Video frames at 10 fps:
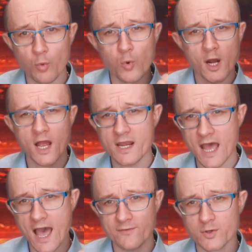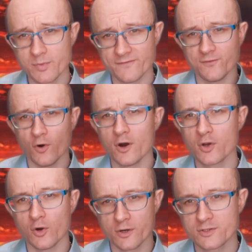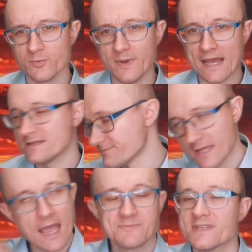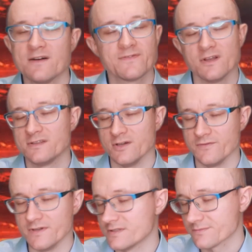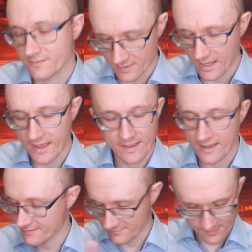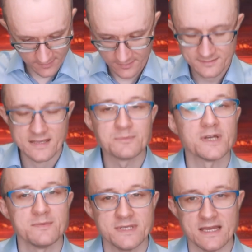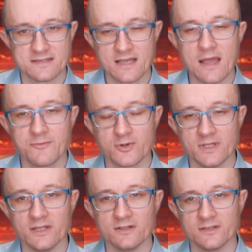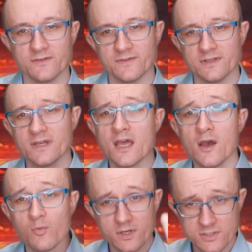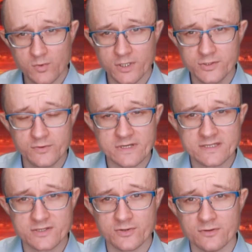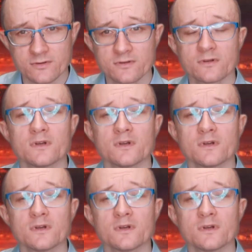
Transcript: one hour before going to bed, I'm self-guilty of it. Sometimes, yes, I'm really guilty of it. What you want to do is to